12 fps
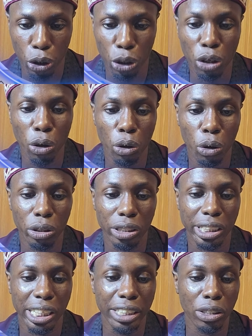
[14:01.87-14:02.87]
You want to
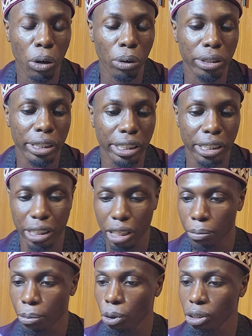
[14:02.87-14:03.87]
delete all this
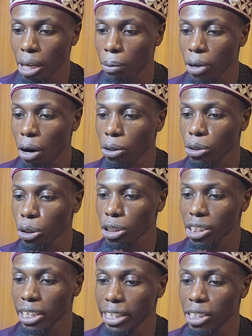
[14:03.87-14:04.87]
because I was
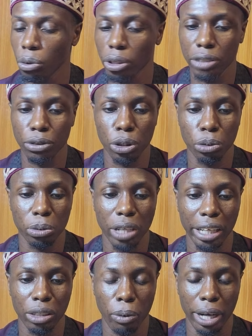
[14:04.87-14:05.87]
rushing. I didn't want the video to be
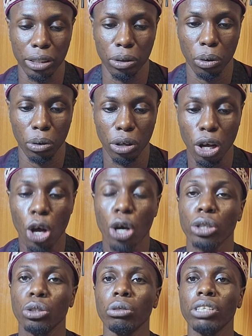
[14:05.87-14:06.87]
that quite long.
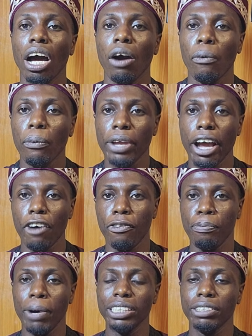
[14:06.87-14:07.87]
So now we
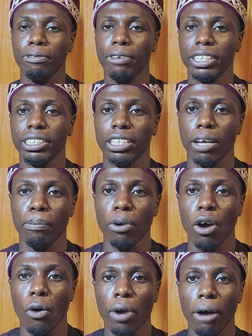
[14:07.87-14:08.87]
have passed the first step.
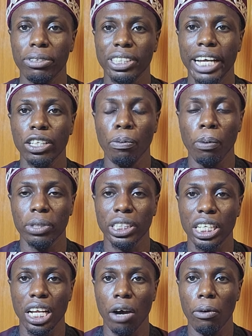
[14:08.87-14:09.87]
We have signed up on
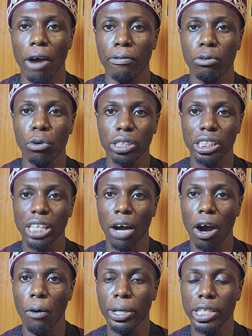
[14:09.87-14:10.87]
Selar. We have gotten
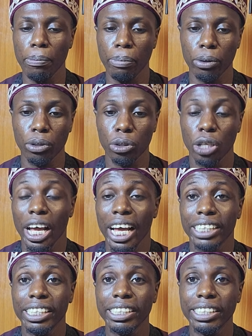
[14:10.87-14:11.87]
our winning product.
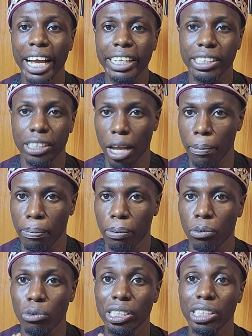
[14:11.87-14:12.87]
The next step,
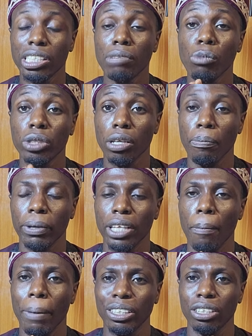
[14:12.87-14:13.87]
which is the most
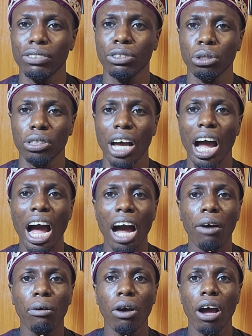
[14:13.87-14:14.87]
important part of the video, is
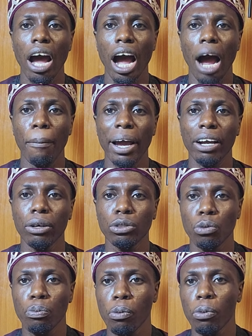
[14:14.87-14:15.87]
how am I
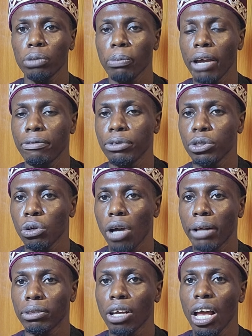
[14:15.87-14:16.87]
going to promote my video
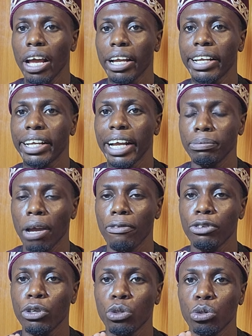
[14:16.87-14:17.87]
and get my
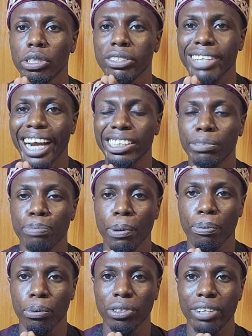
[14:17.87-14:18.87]
video to the right
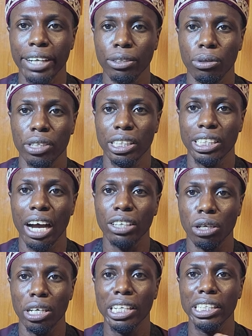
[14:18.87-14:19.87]
people, the right audience that
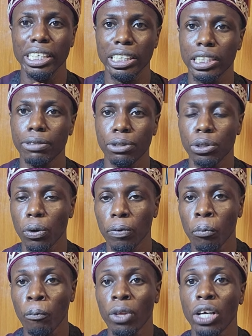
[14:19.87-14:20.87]
actually need this
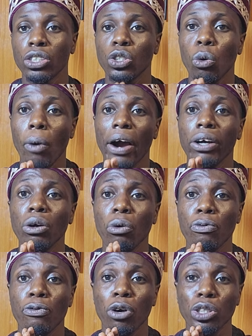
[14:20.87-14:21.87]
video. So we're
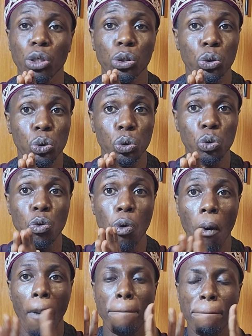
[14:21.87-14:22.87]
going to focus on
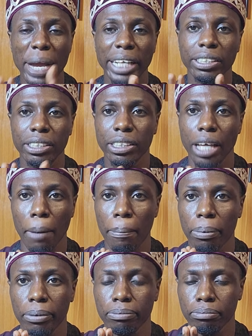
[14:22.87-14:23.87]
two main steps.